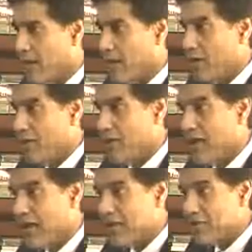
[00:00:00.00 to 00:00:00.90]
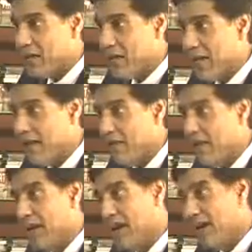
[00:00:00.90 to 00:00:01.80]
So transfer can be
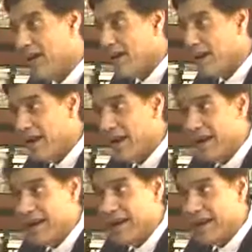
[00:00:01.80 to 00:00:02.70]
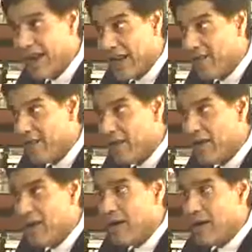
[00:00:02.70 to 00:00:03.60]
any time.
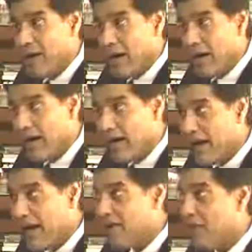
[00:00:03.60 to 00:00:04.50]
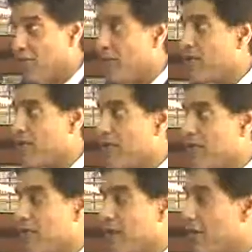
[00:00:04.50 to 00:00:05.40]
Entire Supreme Court
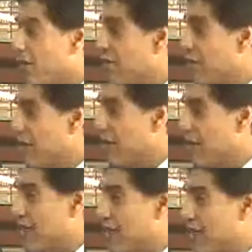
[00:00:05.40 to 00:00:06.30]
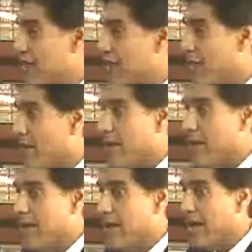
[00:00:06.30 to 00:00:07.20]
judgment, if you see,
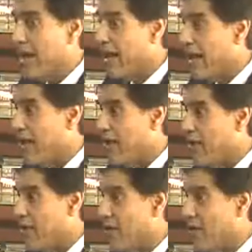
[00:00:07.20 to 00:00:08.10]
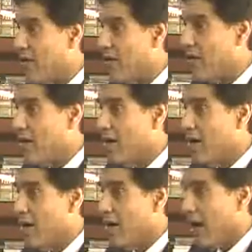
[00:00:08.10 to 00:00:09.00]
they have
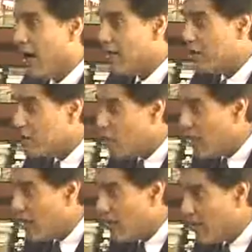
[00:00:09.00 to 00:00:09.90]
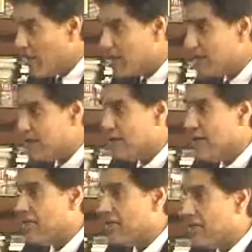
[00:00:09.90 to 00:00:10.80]
at so many places they have
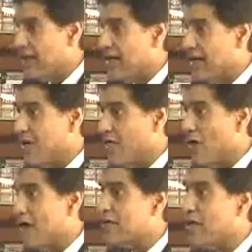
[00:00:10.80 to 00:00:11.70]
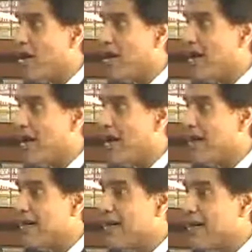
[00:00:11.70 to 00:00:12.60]
said that works contract
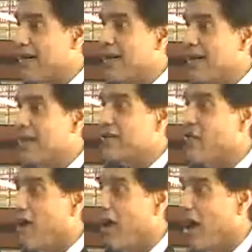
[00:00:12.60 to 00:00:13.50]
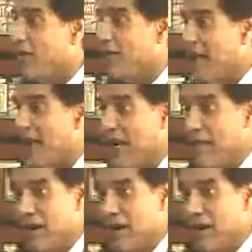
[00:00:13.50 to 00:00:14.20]
is one of the elements